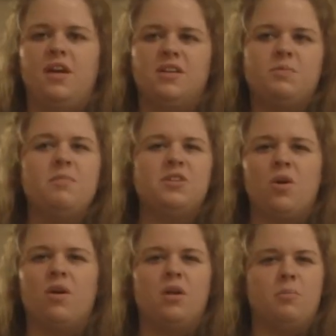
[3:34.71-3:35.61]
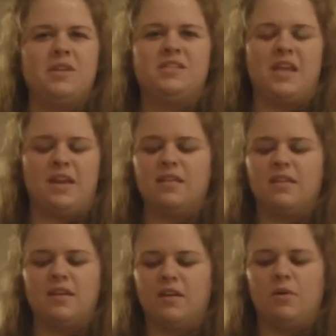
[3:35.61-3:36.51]
It's pretty much coconut based
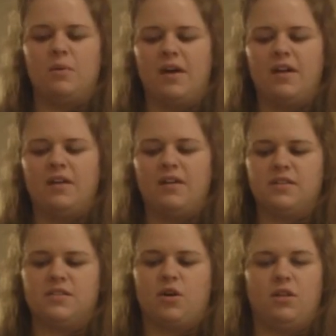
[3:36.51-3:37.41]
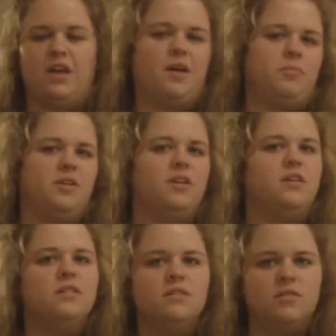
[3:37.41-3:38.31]
anything in Hawaii is called haupia.